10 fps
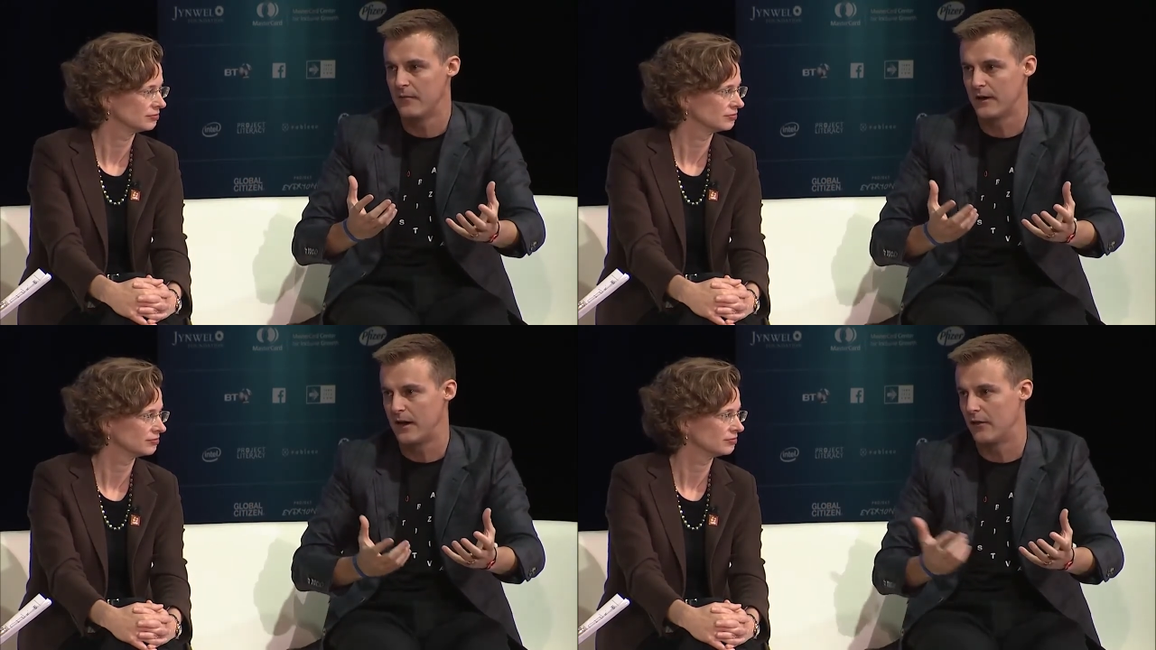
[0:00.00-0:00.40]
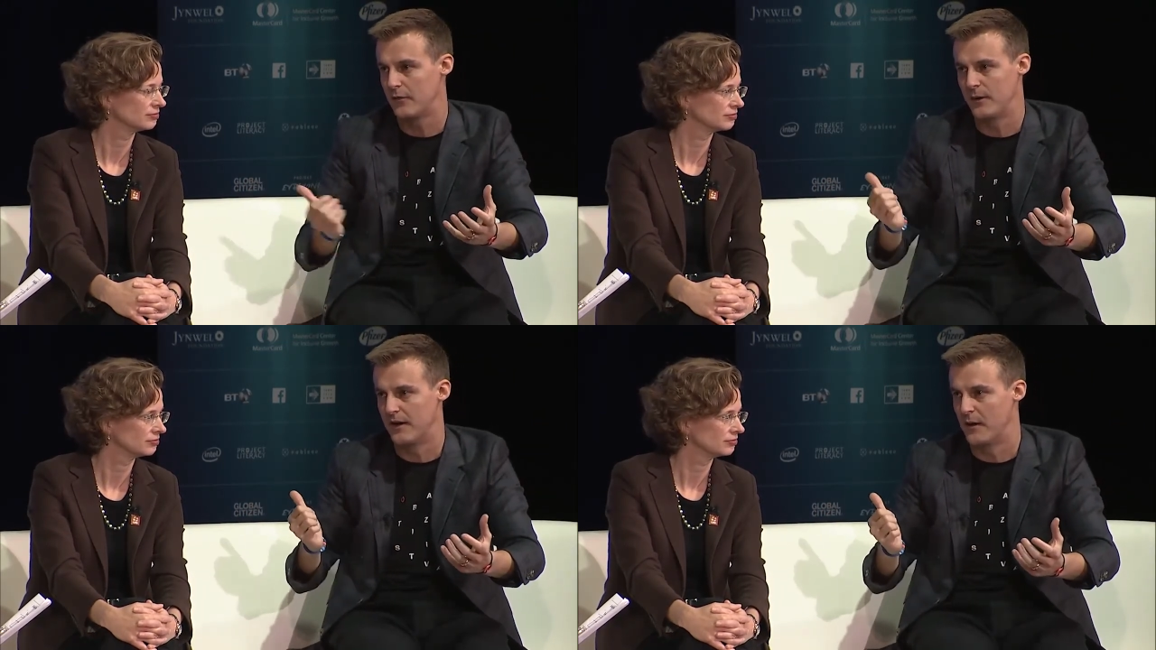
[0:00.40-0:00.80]
Speaker 1: Care has
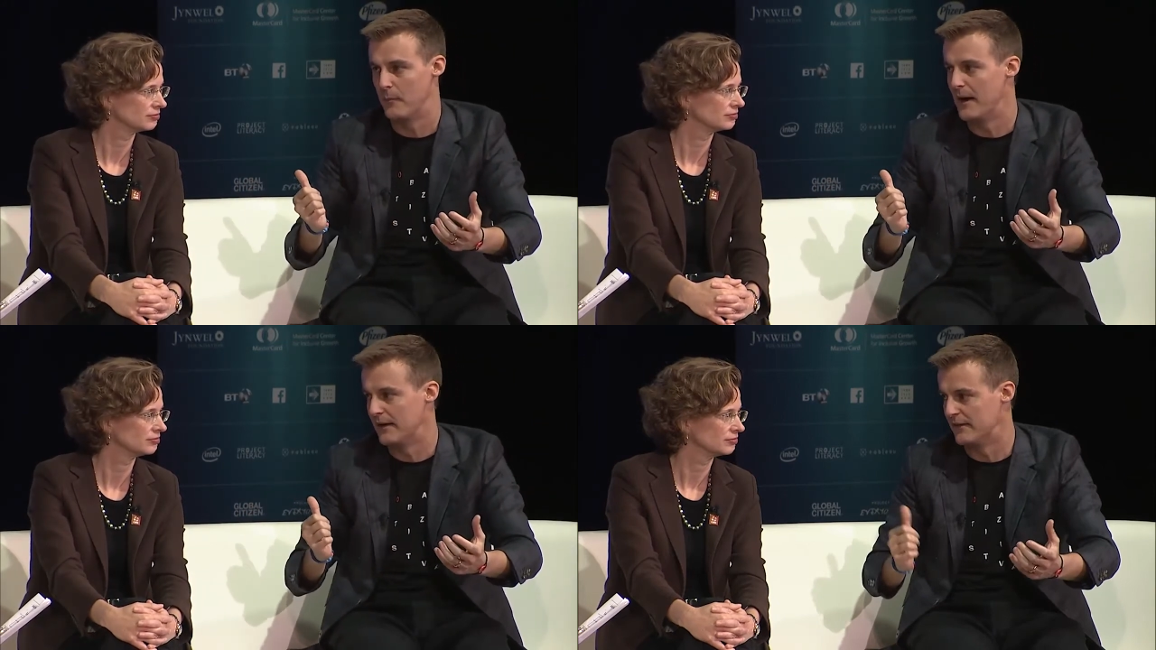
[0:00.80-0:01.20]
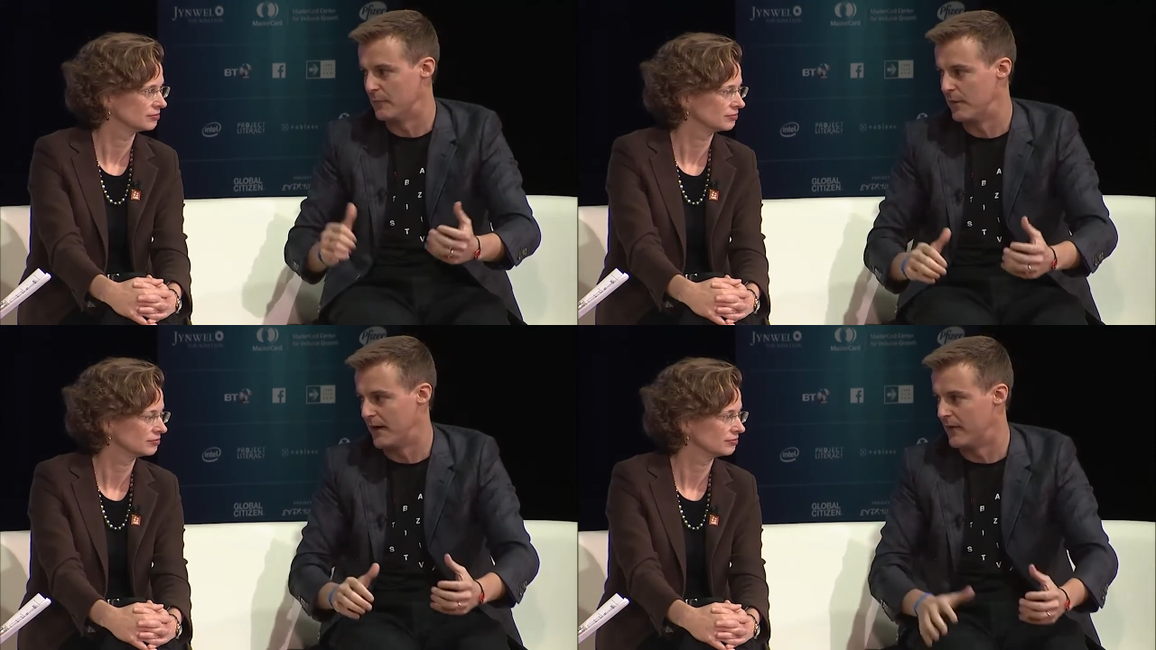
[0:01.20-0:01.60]
been an amazing
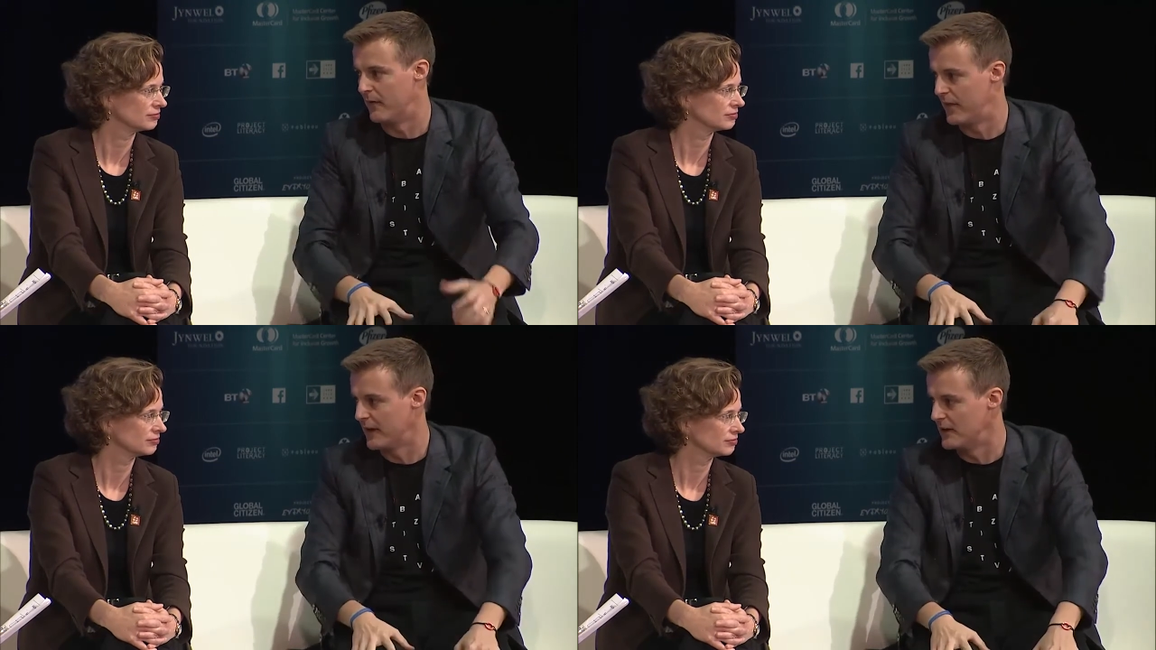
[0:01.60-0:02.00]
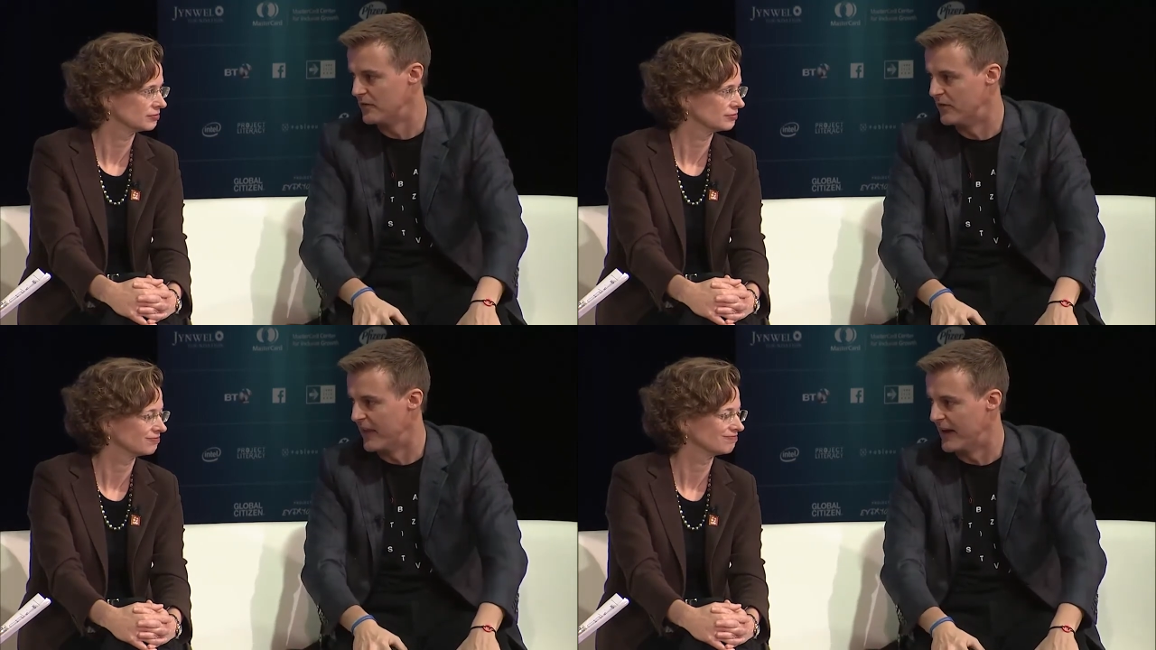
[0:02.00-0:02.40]
partner, and thank you for
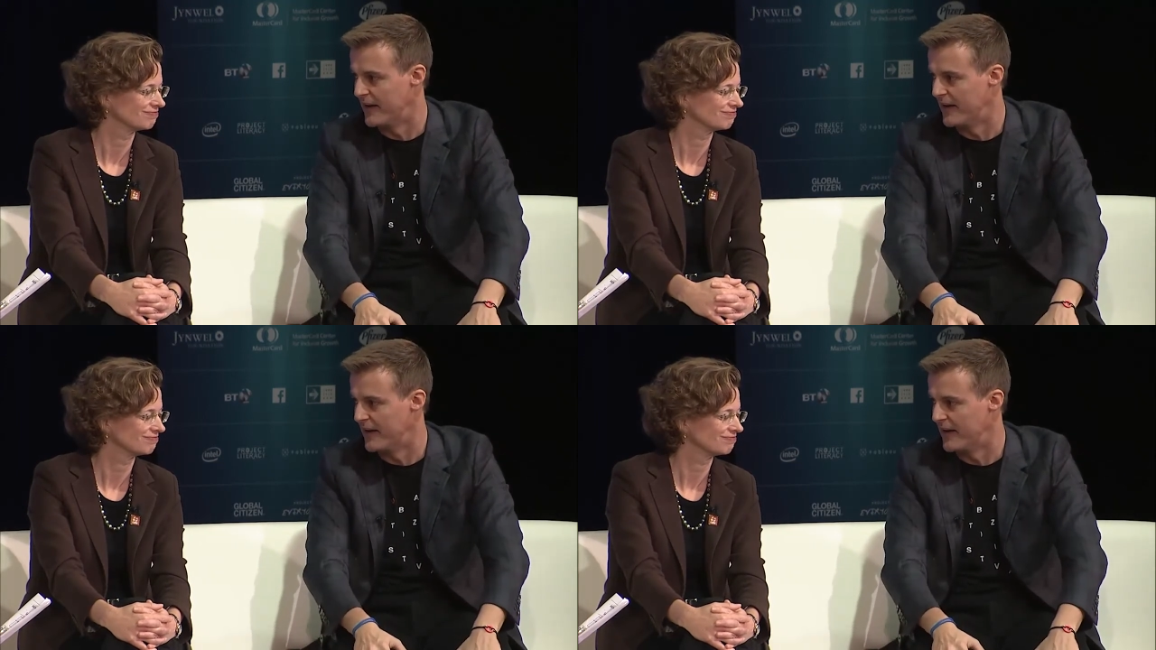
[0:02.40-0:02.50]
that.